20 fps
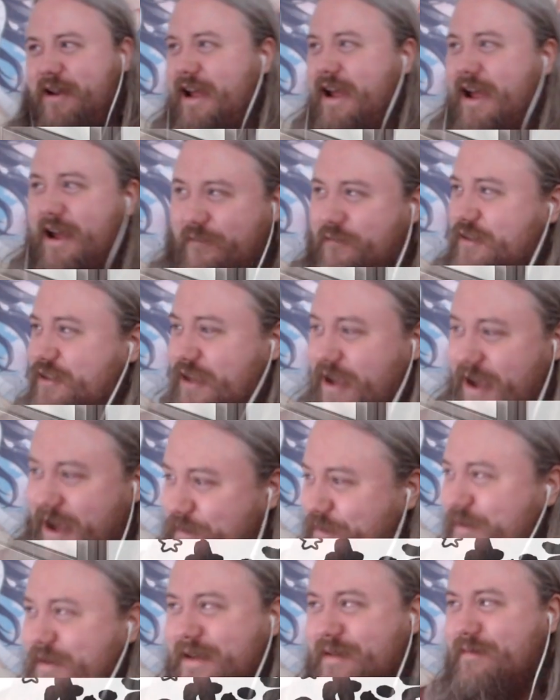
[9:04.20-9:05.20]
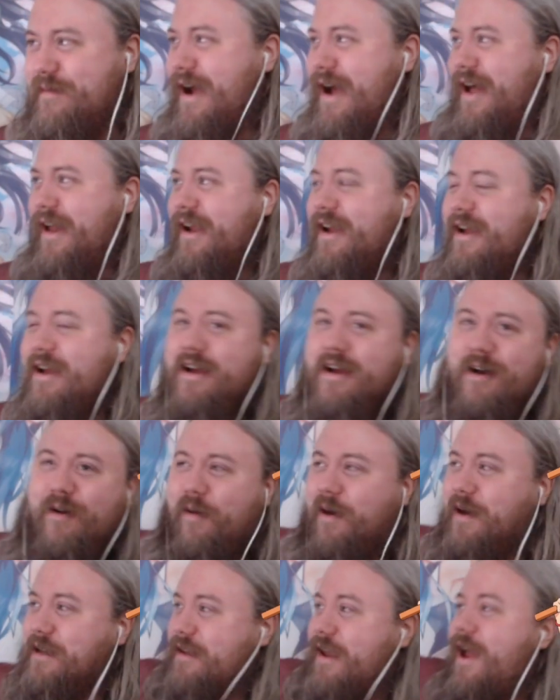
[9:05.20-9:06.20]
the f is happening, man?
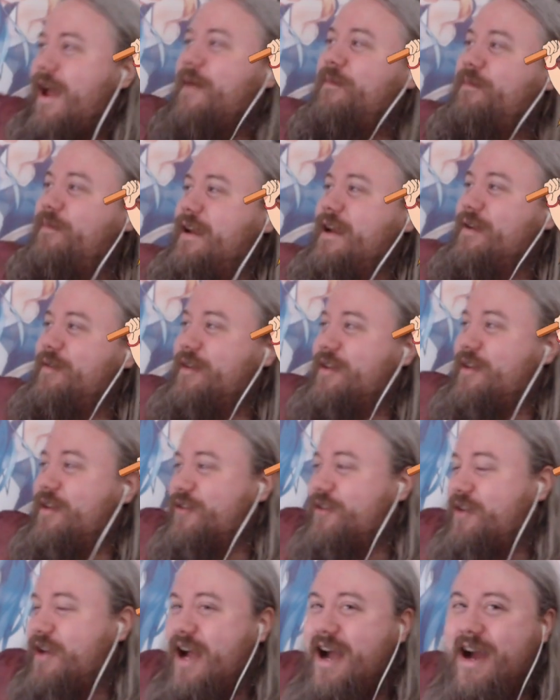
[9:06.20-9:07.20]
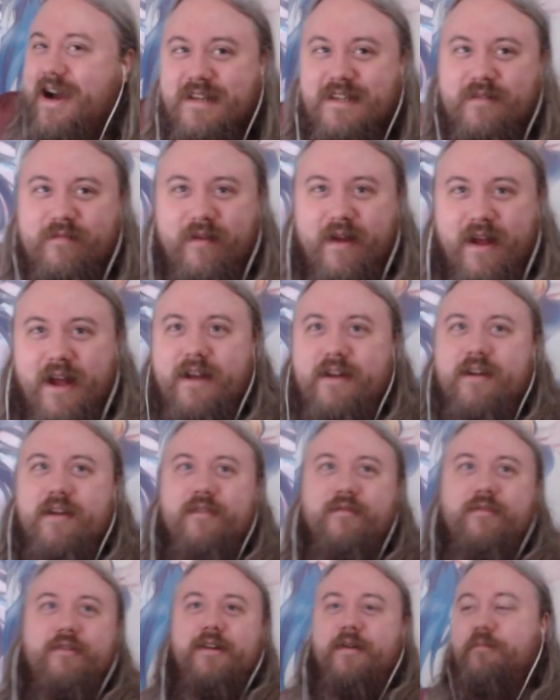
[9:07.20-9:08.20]
What's happening with those guys, man?
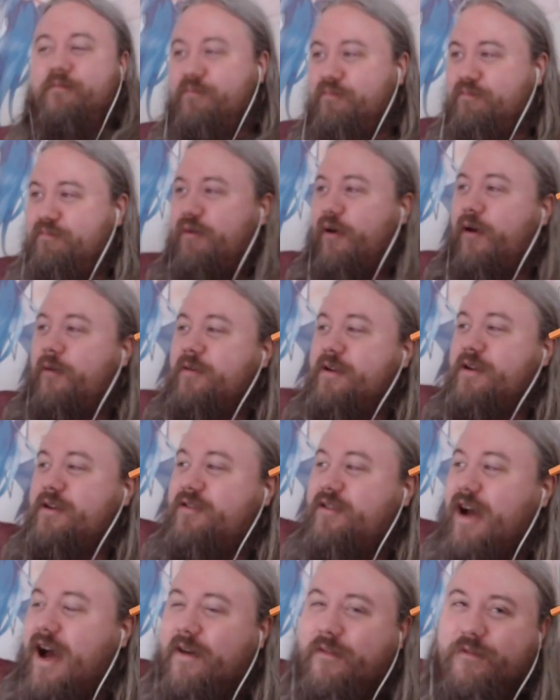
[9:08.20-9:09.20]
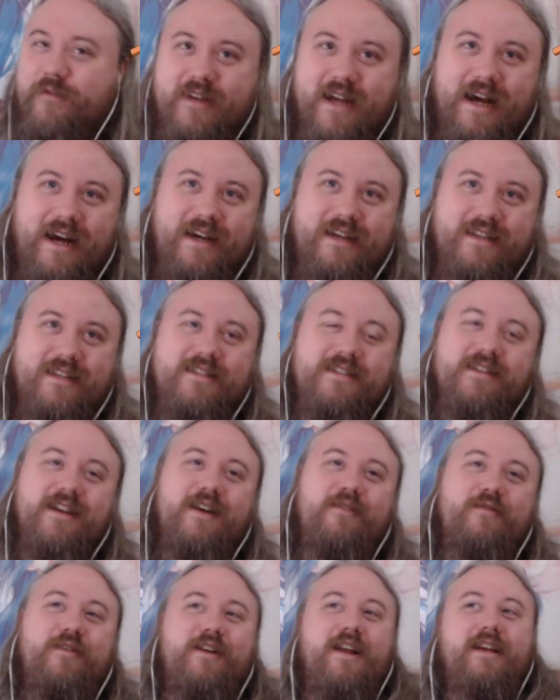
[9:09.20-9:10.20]
We're the with tough guys.
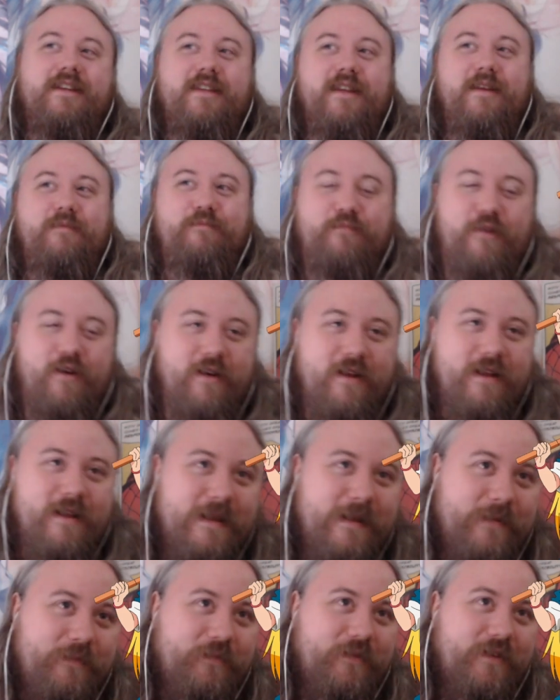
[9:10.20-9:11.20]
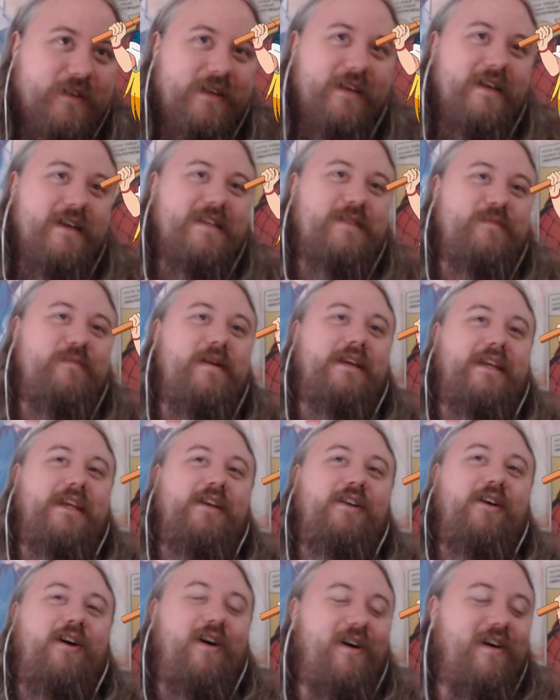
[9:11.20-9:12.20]
Yeah, we're like the bro. He's
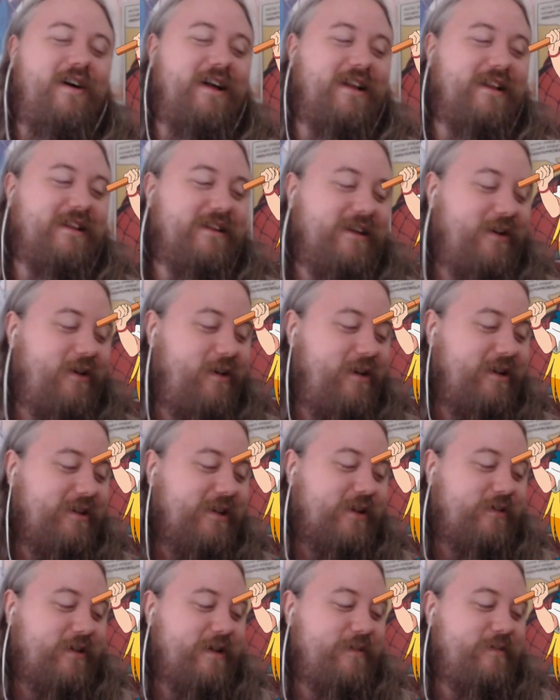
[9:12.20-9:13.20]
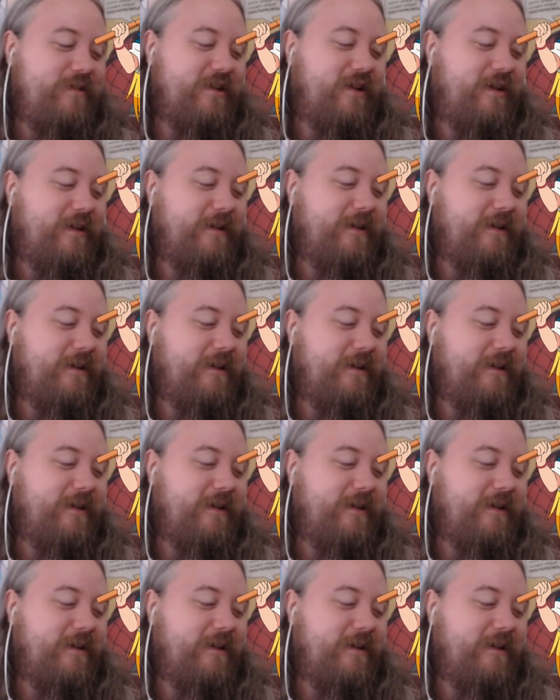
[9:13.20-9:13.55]
making all all the criminal